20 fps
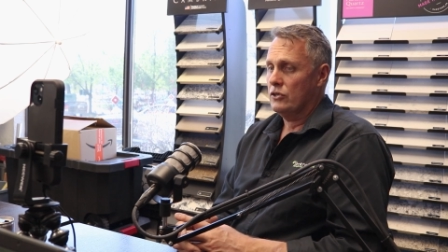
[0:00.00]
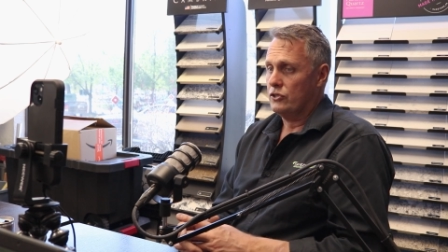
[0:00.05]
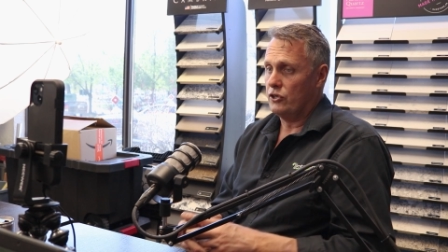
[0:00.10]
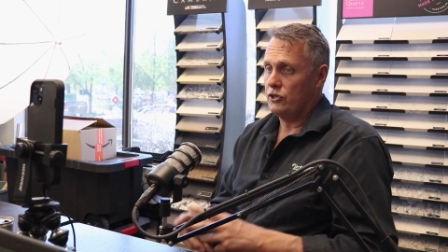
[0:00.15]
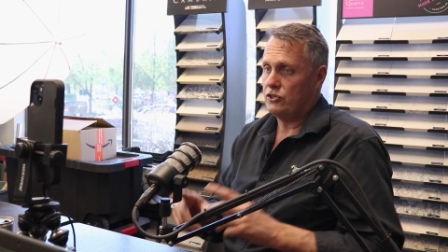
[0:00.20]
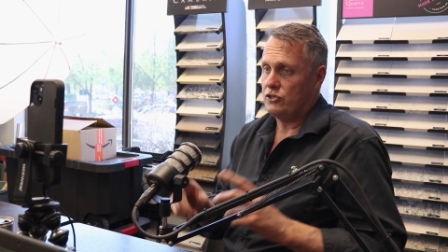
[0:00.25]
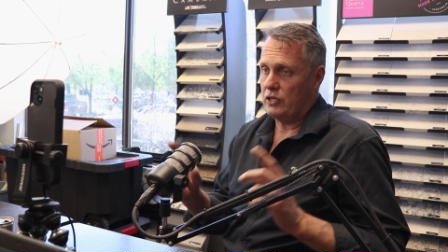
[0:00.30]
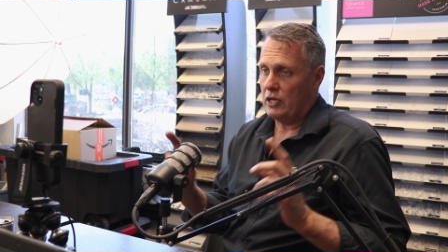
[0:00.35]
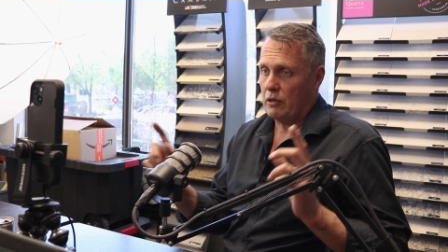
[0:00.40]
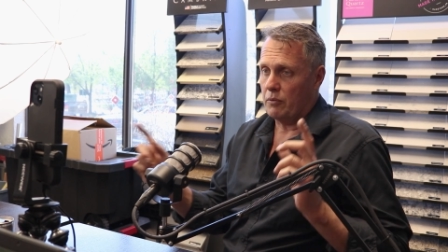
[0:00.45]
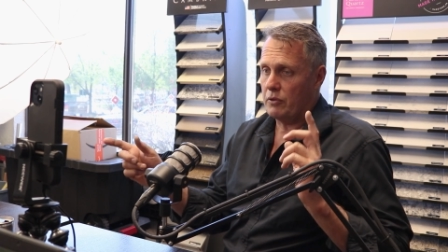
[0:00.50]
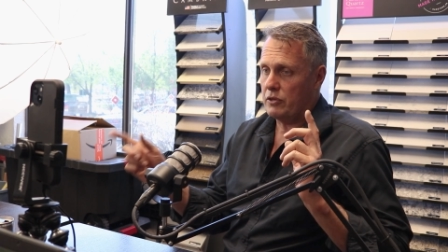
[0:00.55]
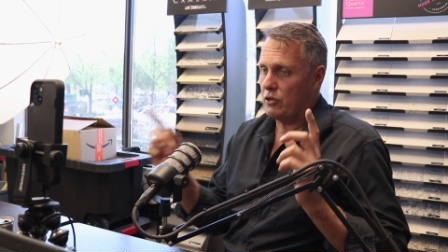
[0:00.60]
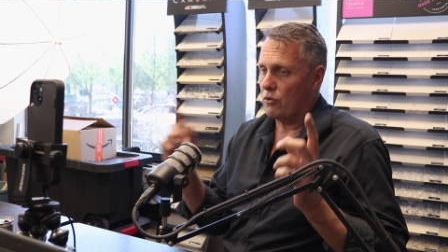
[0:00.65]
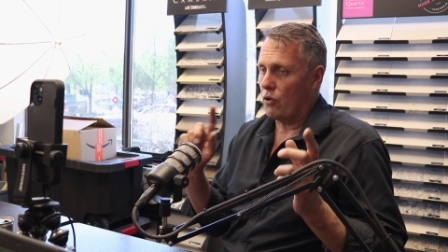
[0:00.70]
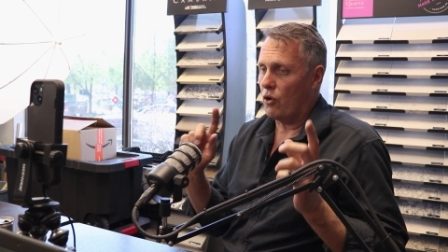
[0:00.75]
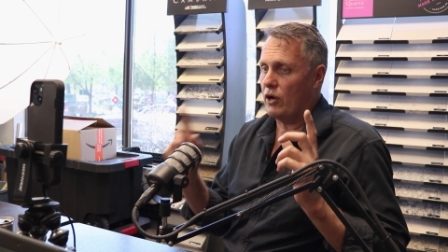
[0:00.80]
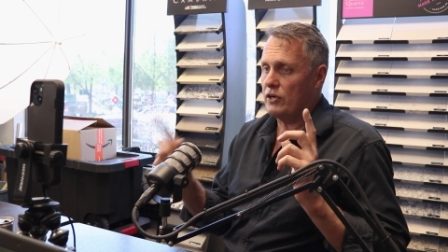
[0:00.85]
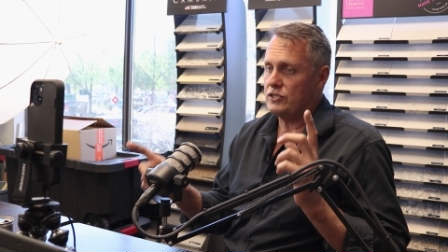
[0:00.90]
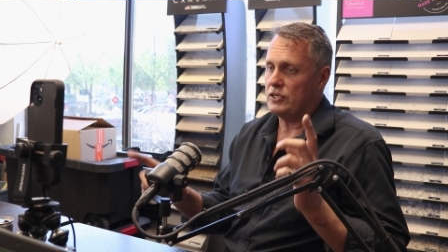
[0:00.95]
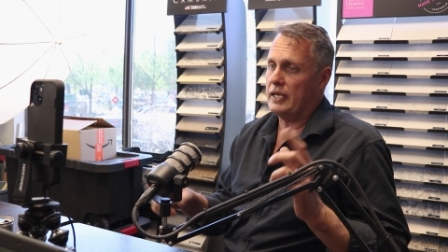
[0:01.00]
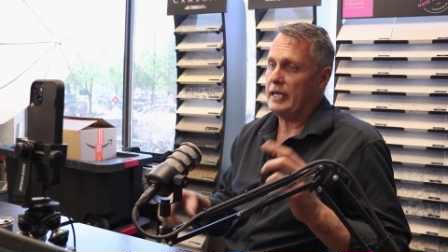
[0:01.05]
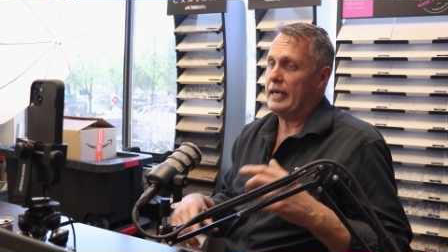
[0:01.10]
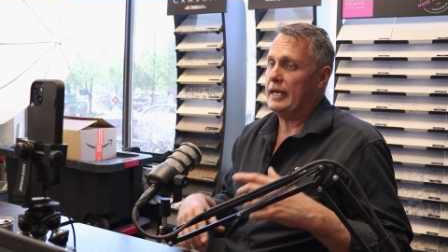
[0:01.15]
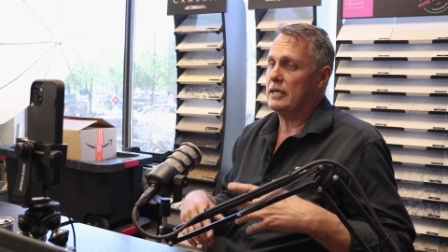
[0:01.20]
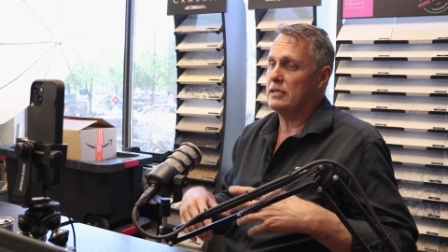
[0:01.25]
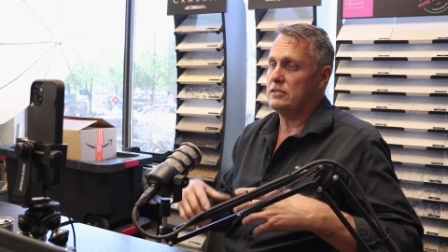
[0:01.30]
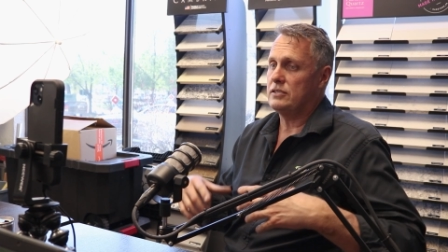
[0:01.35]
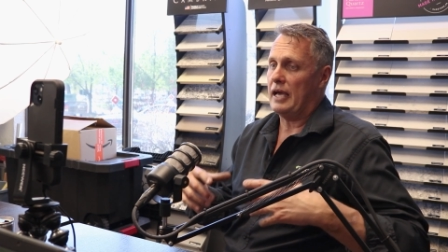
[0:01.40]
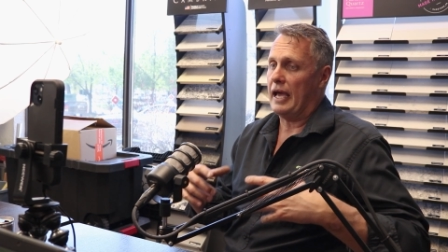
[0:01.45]
to steal with your eyes and
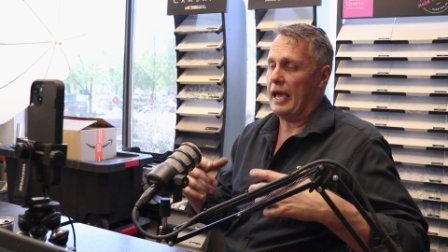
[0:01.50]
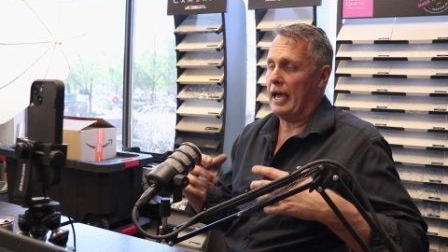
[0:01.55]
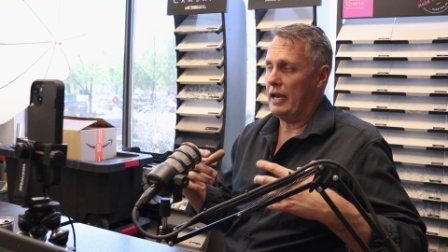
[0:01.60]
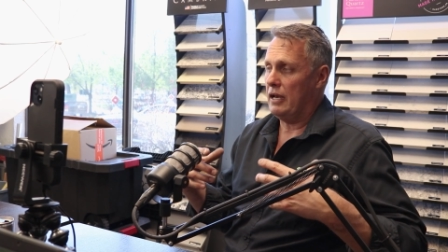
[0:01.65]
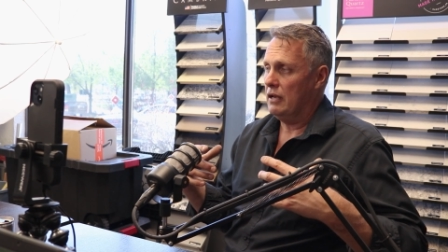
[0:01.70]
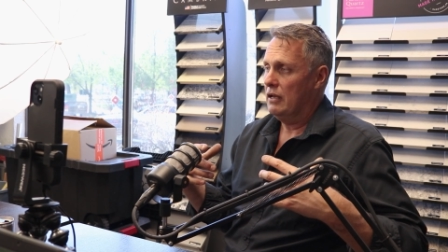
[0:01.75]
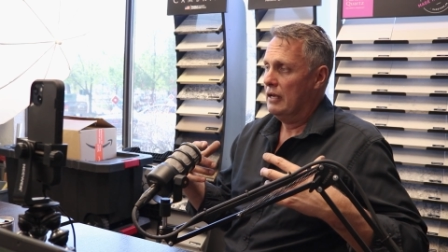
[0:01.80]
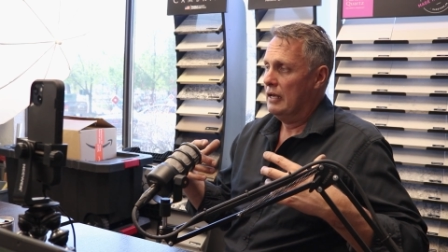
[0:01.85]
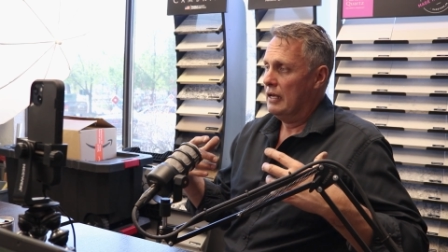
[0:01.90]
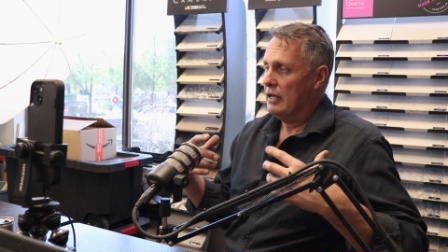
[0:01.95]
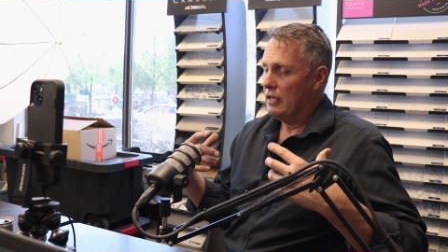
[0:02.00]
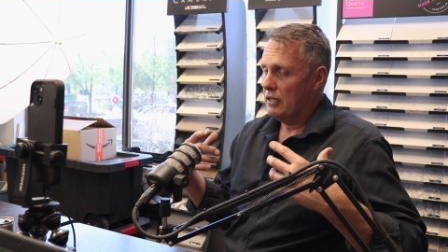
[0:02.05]
ears and